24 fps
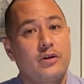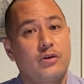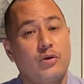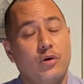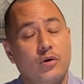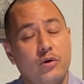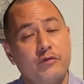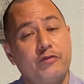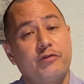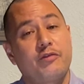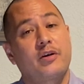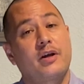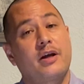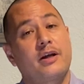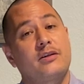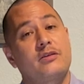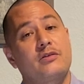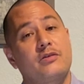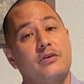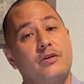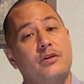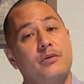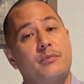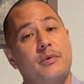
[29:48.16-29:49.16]
Don't forget
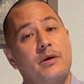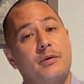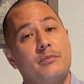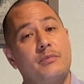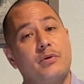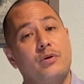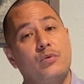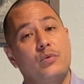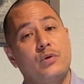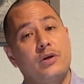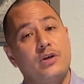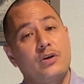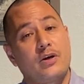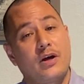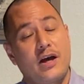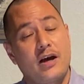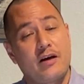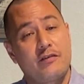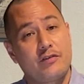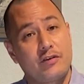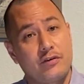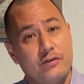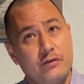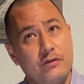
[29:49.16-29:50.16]
to remember when you
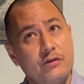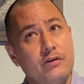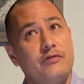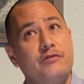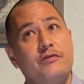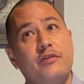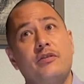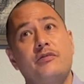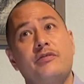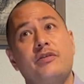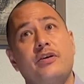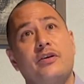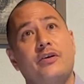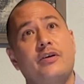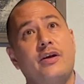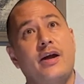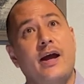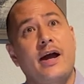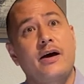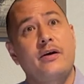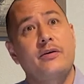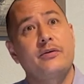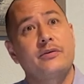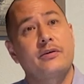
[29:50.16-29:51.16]
have a roof over your
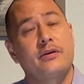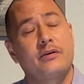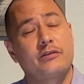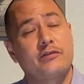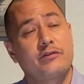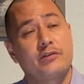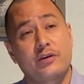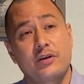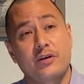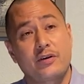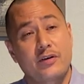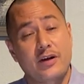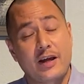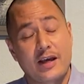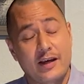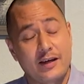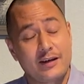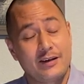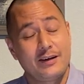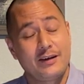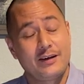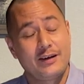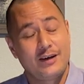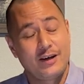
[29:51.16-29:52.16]
house, over your
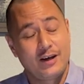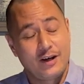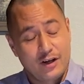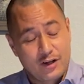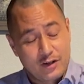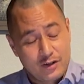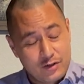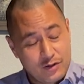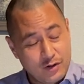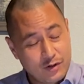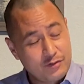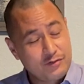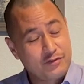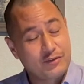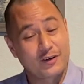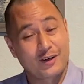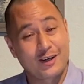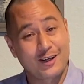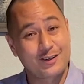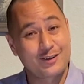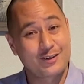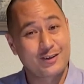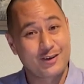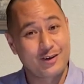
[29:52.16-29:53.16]
head. Don't
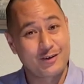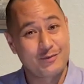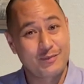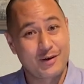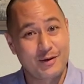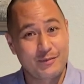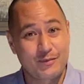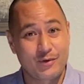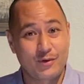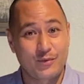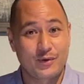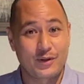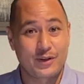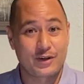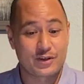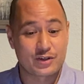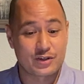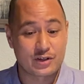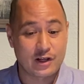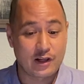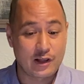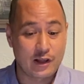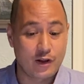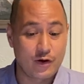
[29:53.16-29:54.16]
forget to remember when
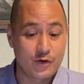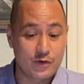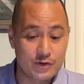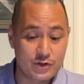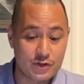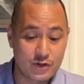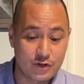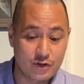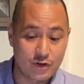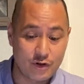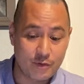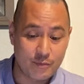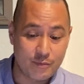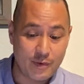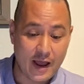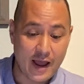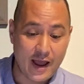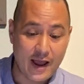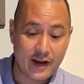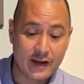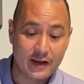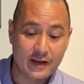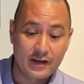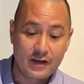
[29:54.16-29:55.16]
there's clothes on your
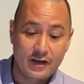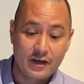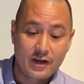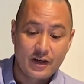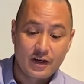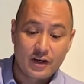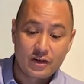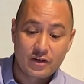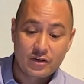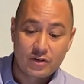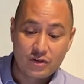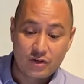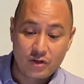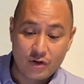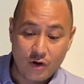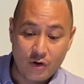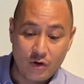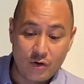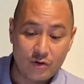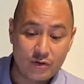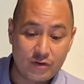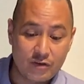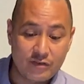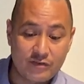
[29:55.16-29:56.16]
back.
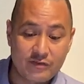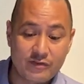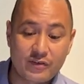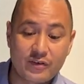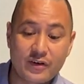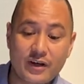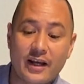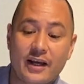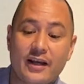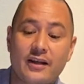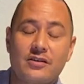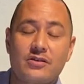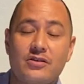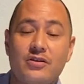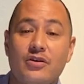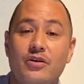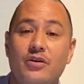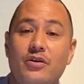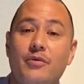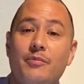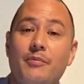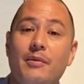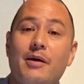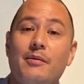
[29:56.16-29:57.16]
Don't forget
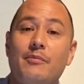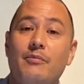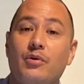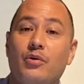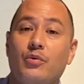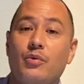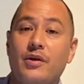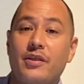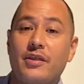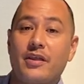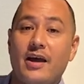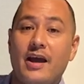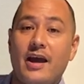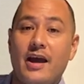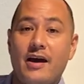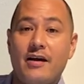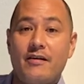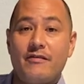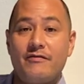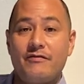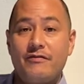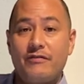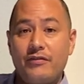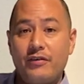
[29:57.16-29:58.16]
to remember with
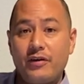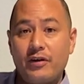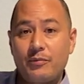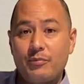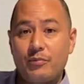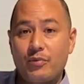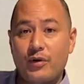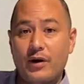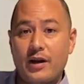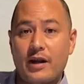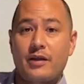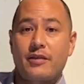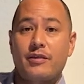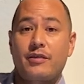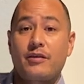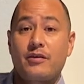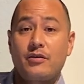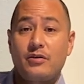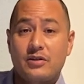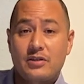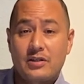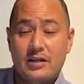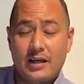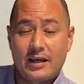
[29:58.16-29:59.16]
every breath
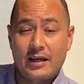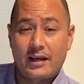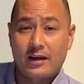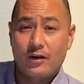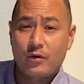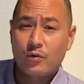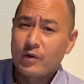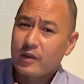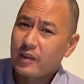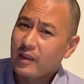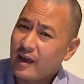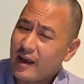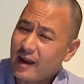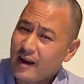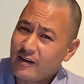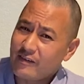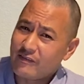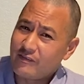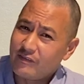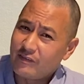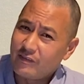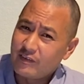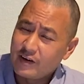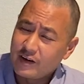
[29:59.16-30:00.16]
you take, with
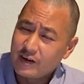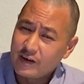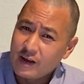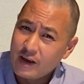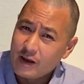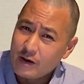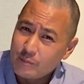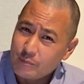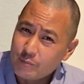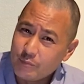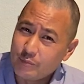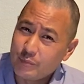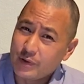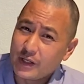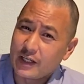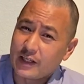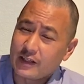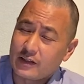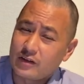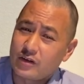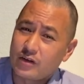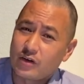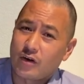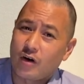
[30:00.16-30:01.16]
every
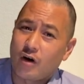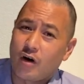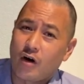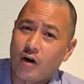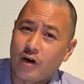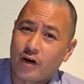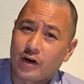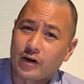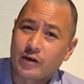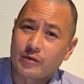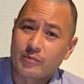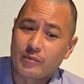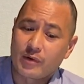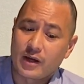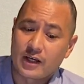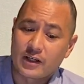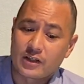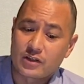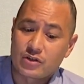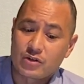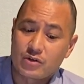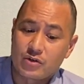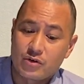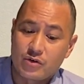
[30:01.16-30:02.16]
beat your heart
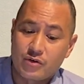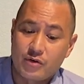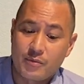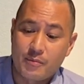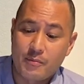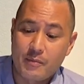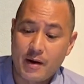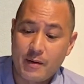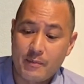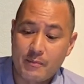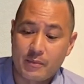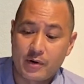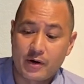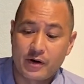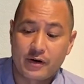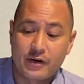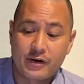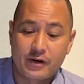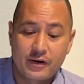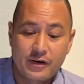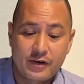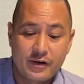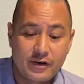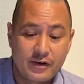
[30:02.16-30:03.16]
makes, to remember